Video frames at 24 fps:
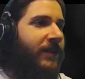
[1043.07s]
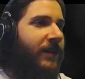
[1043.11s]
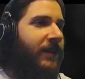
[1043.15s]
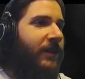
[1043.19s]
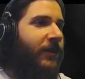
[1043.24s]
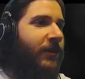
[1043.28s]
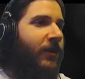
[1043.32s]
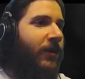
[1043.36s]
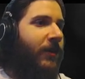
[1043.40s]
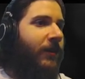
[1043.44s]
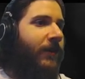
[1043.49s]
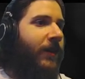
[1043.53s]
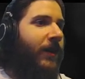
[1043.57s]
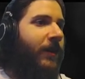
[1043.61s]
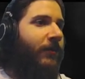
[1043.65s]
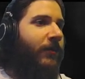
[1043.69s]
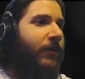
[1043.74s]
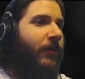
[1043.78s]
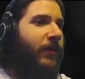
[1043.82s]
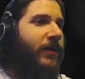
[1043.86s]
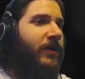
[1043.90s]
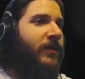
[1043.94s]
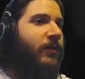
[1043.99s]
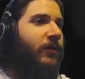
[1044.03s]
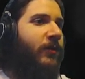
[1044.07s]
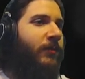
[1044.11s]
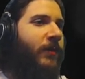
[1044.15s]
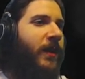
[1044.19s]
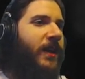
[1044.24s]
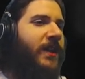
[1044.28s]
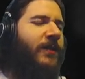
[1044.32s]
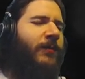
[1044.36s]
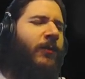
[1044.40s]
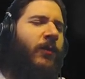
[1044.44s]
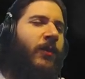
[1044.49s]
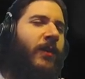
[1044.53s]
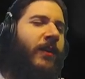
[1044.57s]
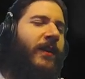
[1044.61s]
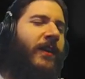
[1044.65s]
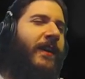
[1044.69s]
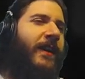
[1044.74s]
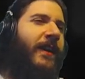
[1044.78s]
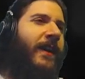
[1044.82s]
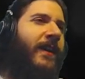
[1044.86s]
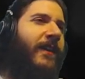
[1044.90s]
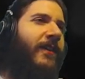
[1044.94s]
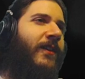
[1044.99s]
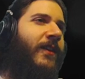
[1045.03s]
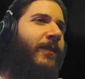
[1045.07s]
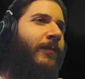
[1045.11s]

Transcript: and you could have helped the ritual much more in another